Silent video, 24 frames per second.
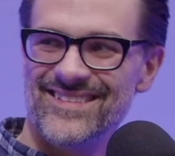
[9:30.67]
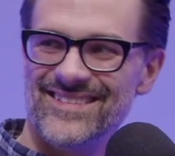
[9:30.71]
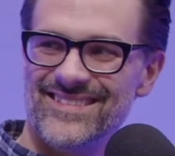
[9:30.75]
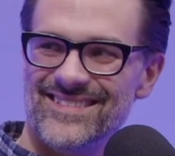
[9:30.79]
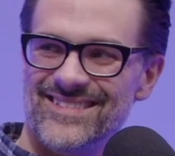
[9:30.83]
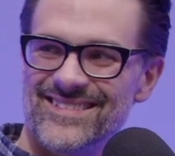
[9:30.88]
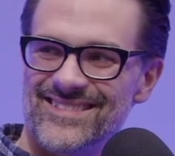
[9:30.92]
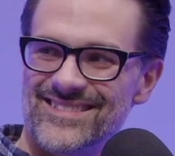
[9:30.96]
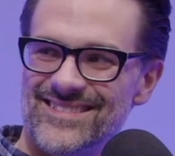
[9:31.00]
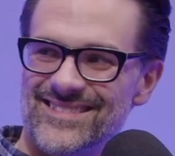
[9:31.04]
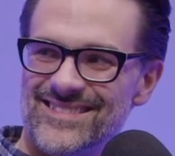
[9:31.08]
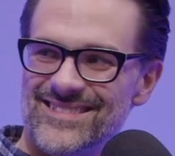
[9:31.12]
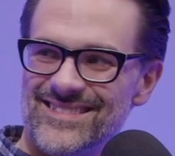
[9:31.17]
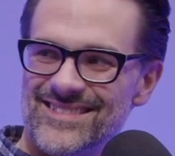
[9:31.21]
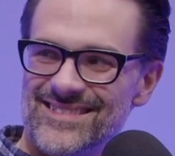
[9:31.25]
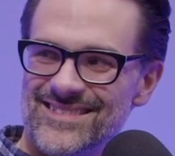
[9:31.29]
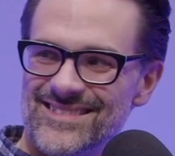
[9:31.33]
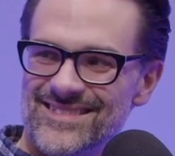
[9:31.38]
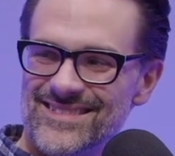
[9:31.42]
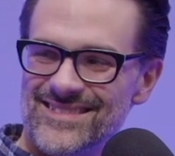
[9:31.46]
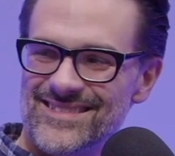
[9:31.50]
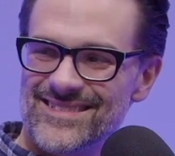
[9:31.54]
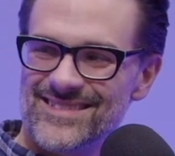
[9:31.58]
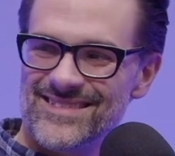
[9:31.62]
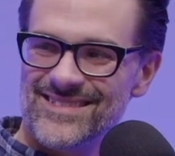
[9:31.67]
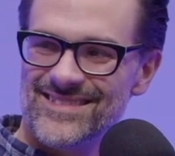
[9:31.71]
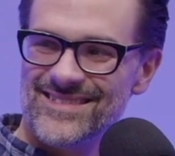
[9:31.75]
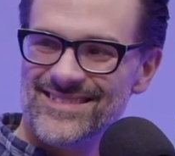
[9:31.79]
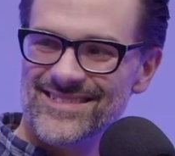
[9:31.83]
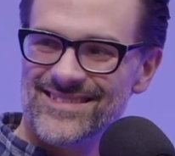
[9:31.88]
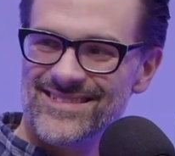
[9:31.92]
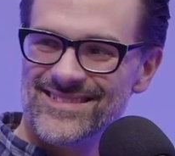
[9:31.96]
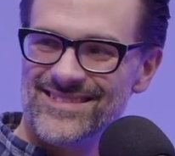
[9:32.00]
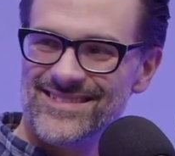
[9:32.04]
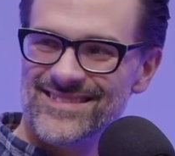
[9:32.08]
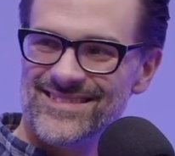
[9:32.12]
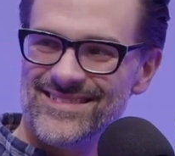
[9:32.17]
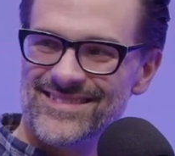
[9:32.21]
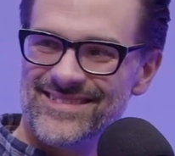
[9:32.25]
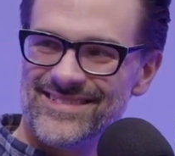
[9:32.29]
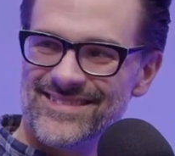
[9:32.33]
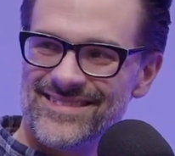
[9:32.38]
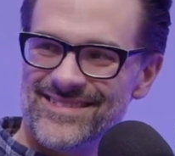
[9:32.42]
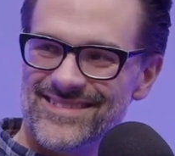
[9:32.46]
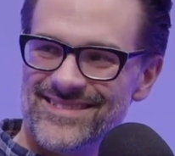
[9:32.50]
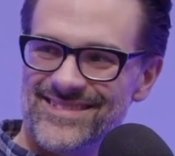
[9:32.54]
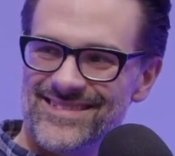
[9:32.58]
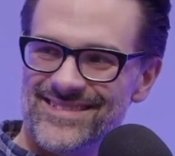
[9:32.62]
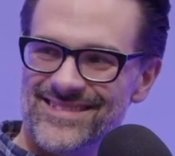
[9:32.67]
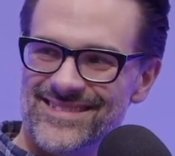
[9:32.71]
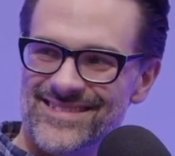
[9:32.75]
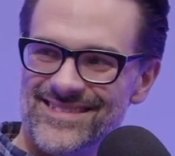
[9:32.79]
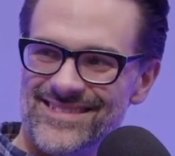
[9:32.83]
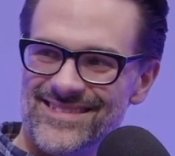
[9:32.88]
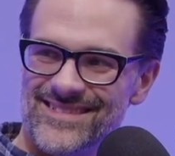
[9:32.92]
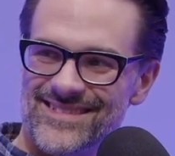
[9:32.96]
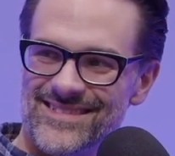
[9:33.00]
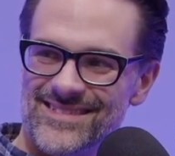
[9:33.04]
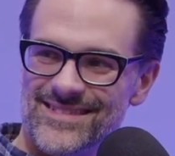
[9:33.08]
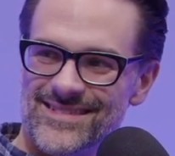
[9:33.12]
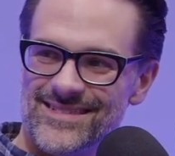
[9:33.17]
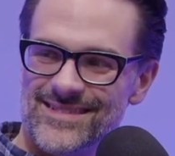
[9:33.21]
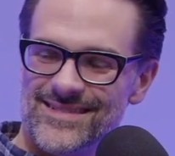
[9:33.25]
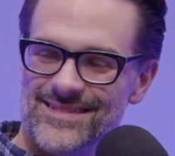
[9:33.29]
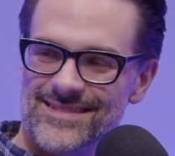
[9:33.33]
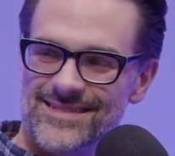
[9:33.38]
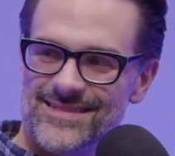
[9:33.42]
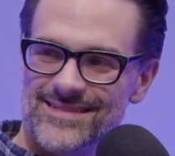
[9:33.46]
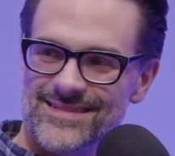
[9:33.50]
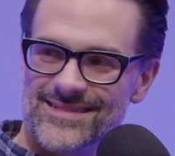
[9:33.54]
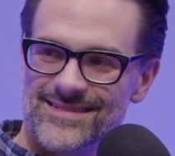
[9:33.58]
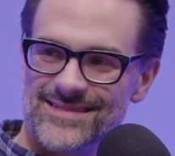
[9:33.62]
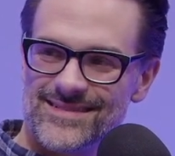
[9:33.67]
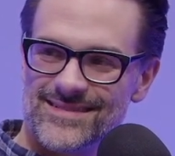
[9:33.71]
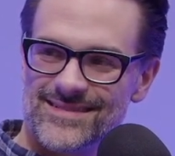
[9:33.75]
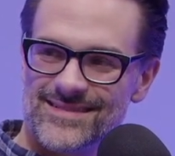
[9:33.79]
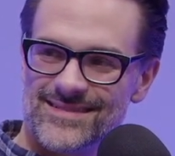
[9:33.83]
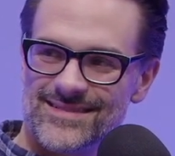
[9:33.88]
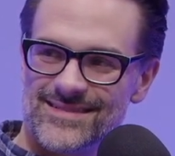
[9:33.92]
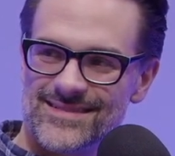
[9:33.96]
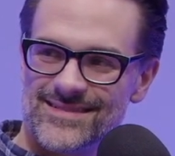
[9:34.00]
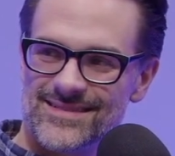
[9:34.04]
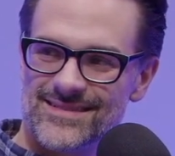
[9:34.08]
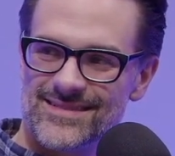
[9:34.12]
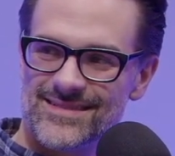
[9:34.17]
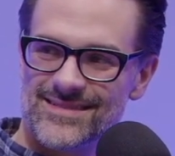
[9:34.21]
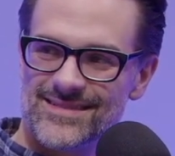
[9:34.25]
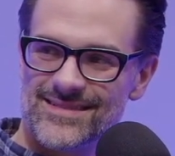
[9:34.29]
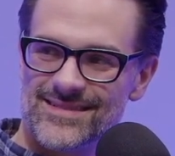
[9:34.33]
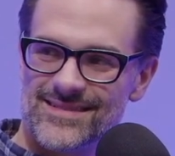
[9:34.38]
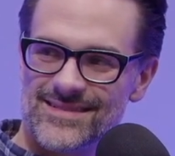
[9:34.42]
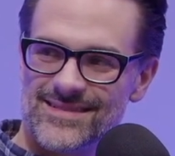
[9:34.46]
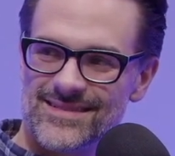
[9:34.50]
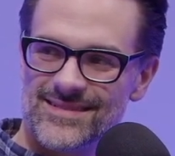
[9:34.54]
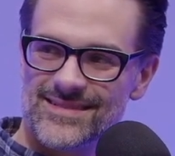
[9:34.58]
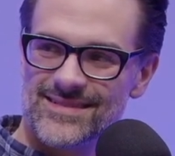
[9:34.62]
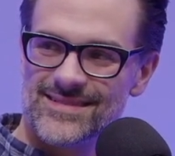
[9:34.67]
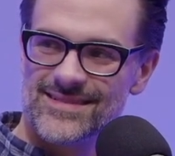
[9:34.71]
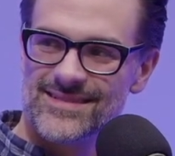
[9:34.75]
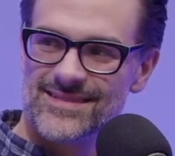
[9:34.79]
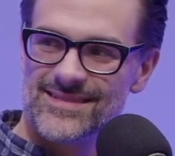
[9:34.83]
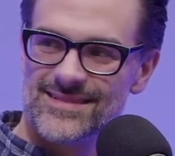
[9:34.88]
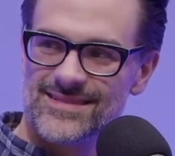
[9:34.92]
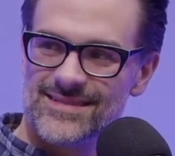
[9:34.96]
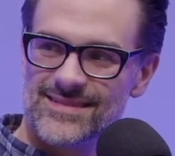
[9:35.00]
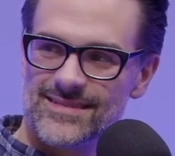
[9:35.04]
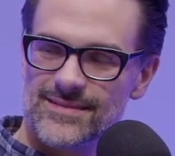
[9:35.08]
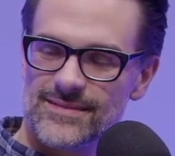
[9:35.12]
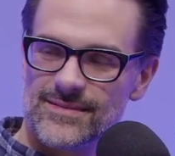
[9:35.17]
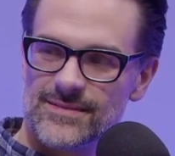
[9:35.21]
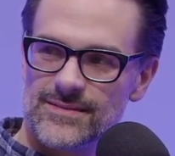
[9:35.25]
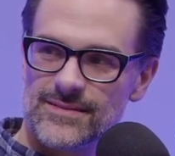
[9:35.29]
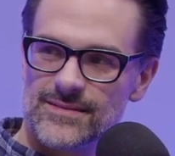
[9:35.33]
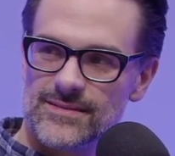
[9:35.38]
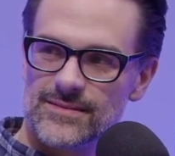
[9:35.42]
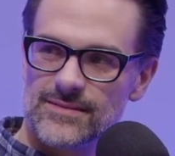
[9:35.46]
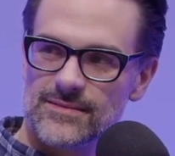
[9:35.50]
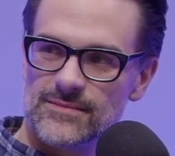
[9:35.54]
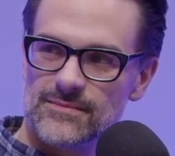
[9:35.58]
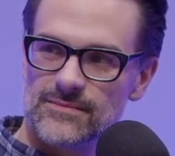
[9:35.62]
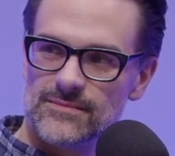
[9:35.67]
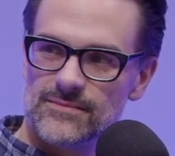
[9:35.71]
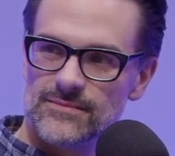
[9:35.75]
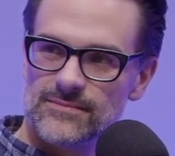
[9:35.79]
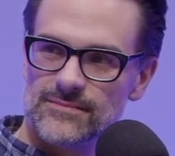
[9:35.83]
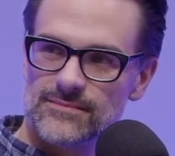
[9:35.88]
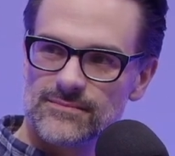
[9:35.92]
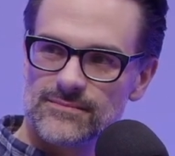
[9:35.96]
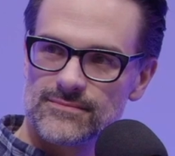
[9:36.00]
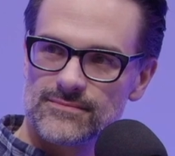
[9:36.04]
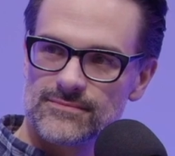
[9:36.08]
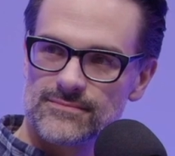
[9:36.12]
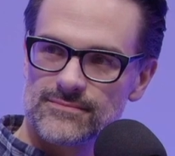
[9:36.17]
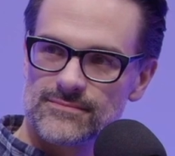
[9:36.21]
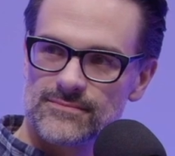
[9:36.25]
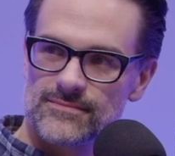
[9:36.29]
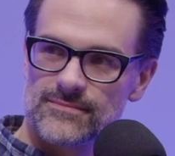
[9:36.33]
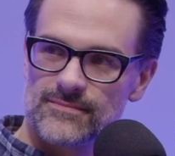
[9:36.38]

No words are spoken by the person on screen.